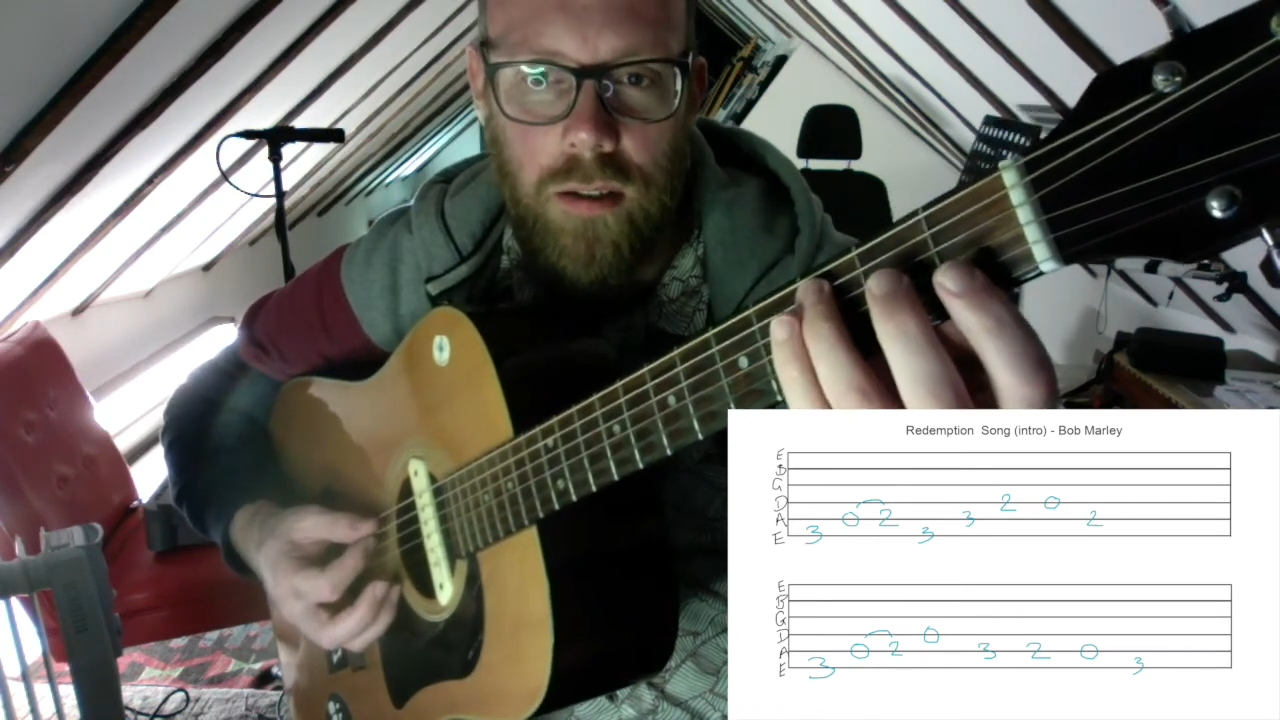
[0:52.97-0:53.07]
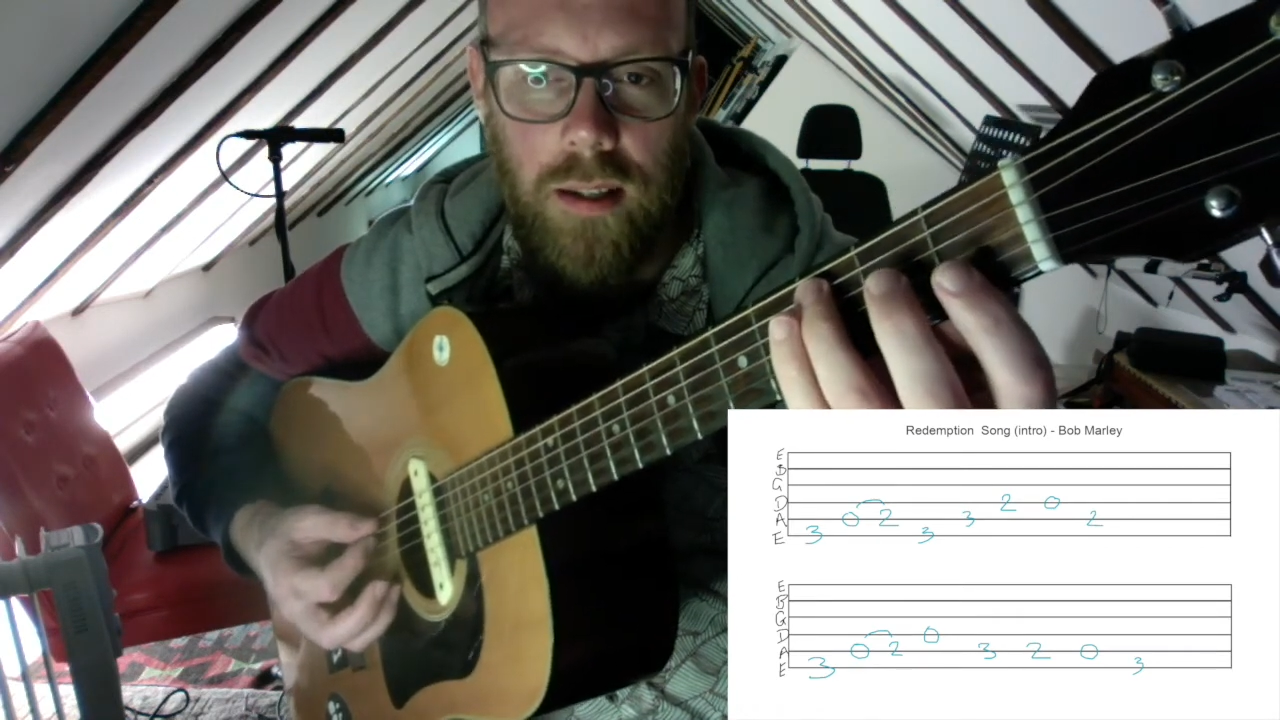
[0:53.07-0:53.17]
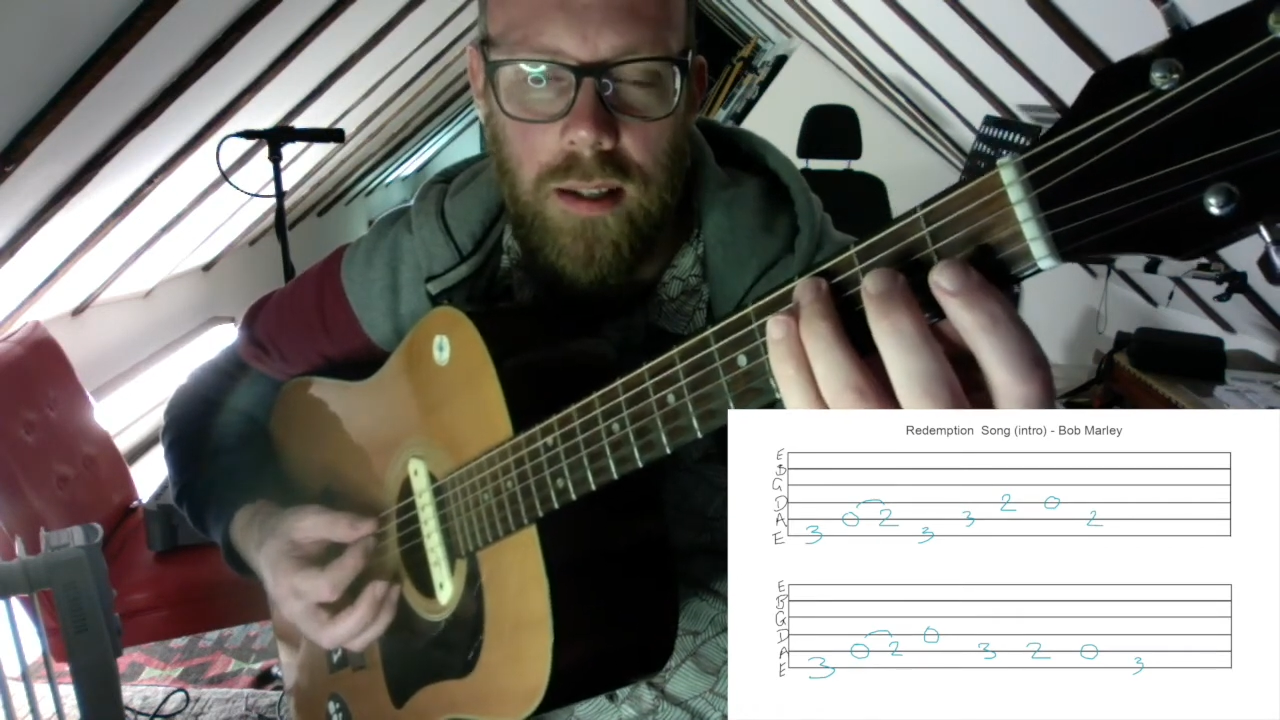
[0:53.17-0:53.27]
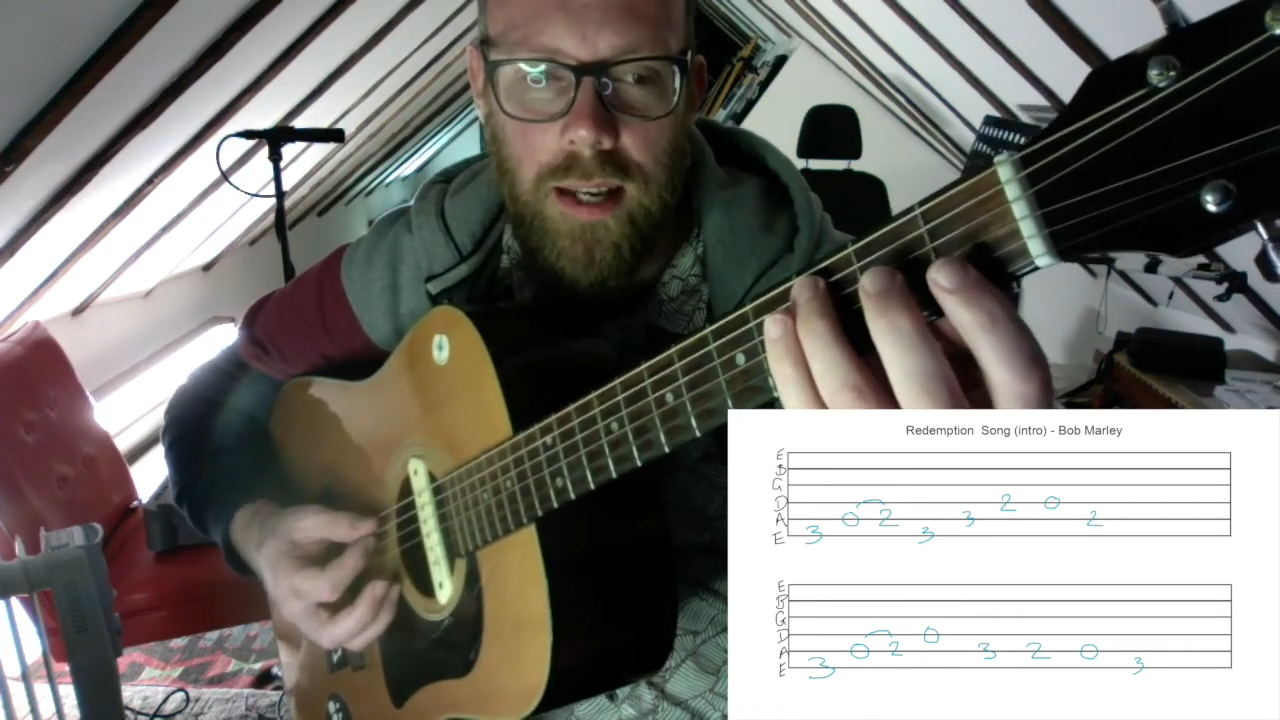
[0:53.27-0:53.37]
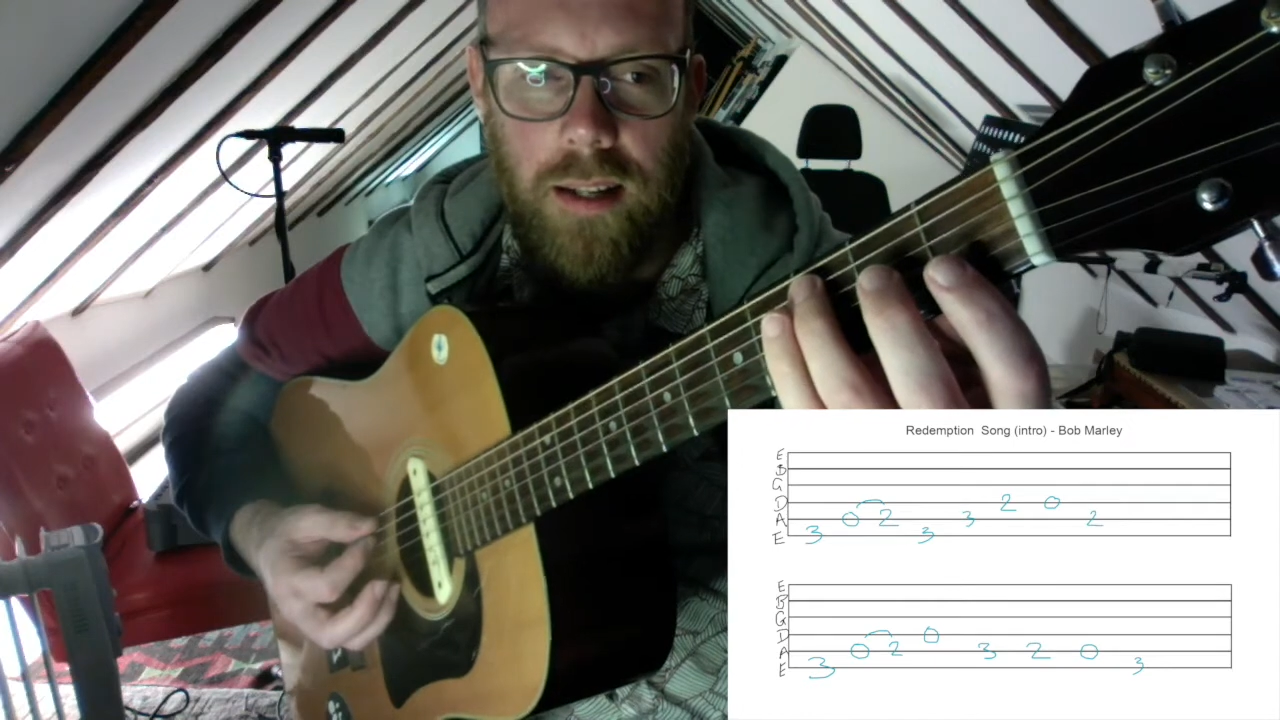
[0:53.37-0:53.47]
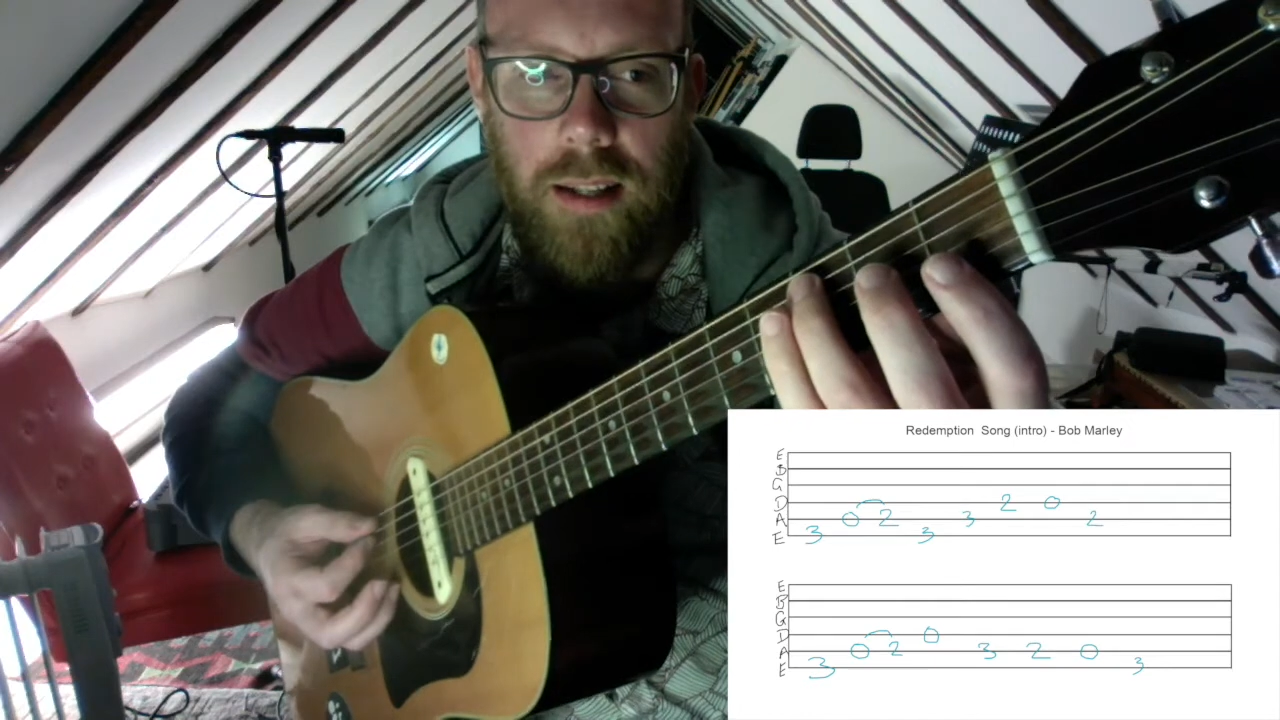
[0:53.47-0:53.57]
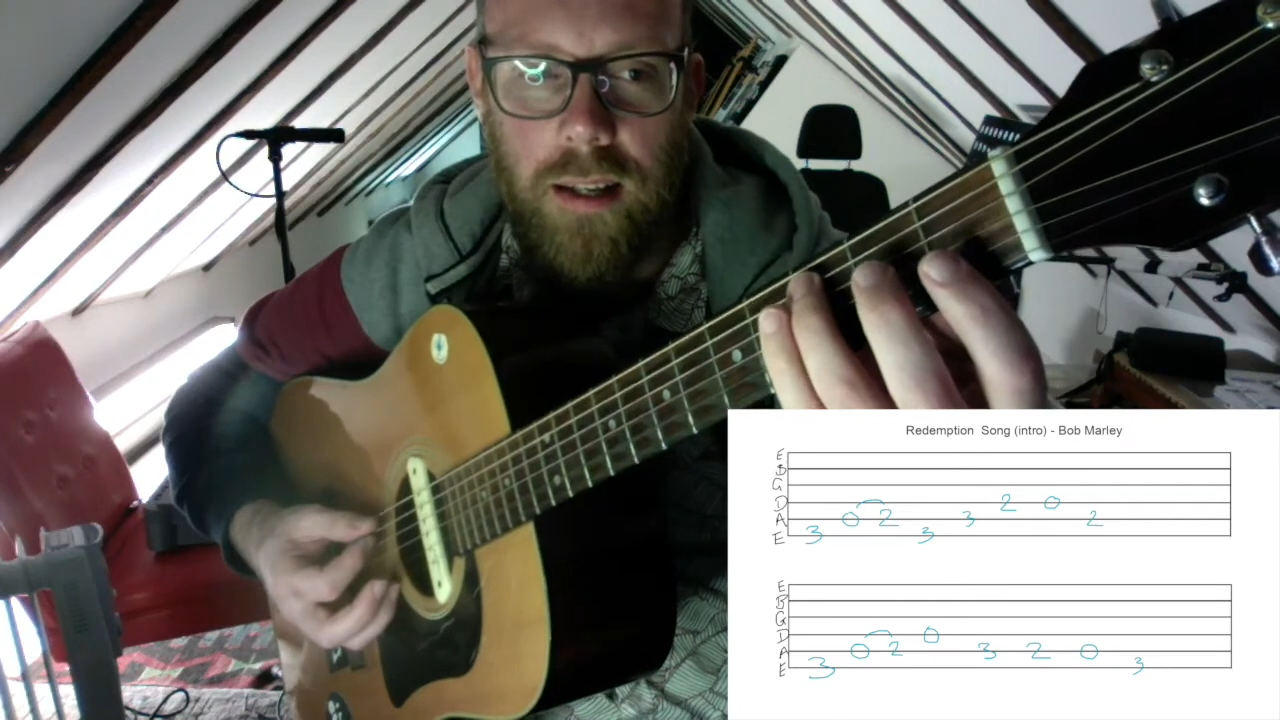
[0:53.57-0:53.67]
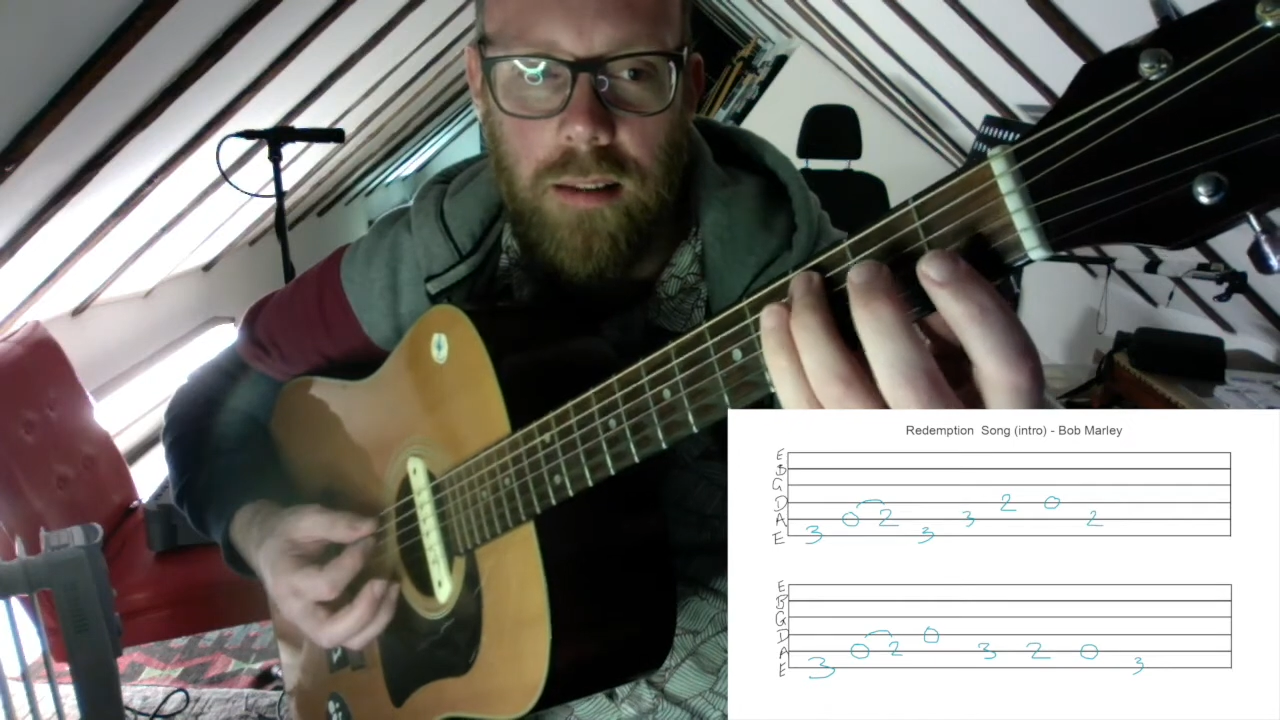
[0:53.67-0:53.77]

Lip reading: at the end there,